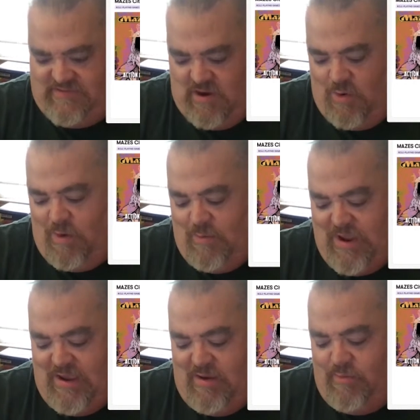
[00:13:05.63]
So when
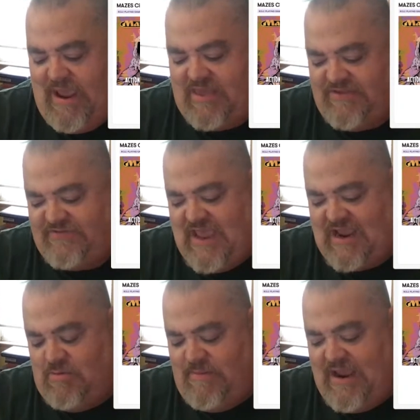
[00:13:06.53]
we make this
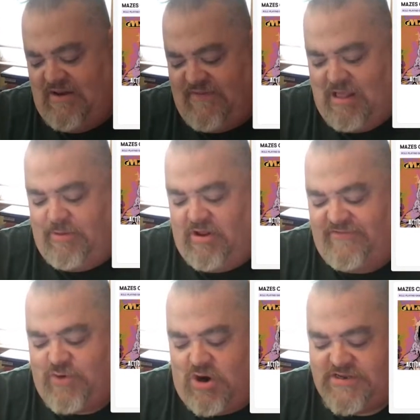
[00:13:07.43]
deck and make it available, and
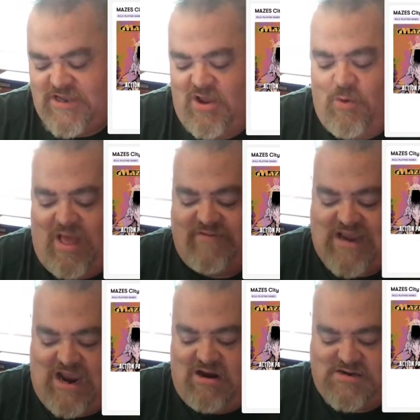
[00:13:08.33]
of course, we'll have a
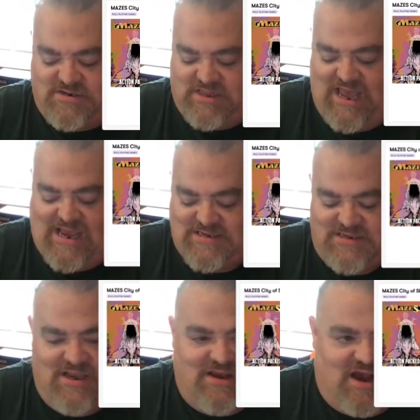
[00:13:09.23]
character
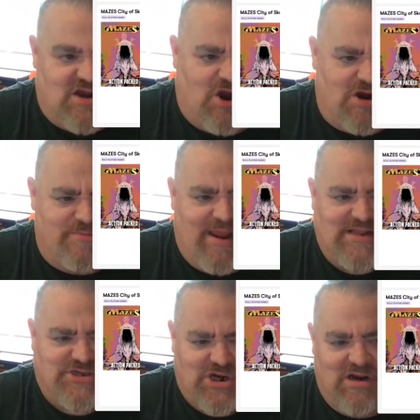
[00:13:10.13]
class, a
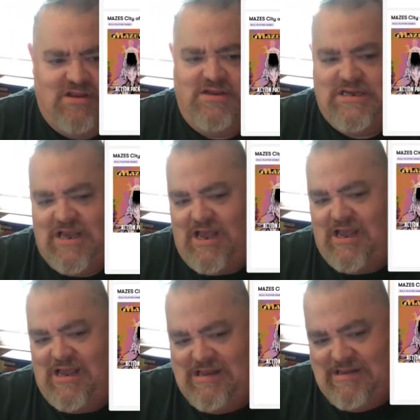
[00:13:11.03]
cartomancer,
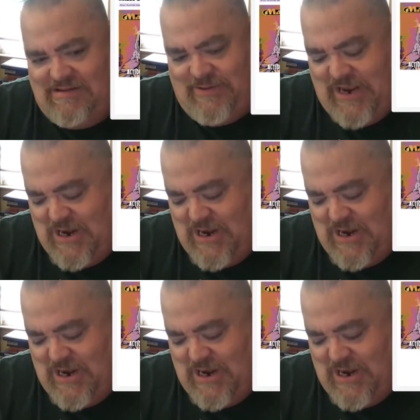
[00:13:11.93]
a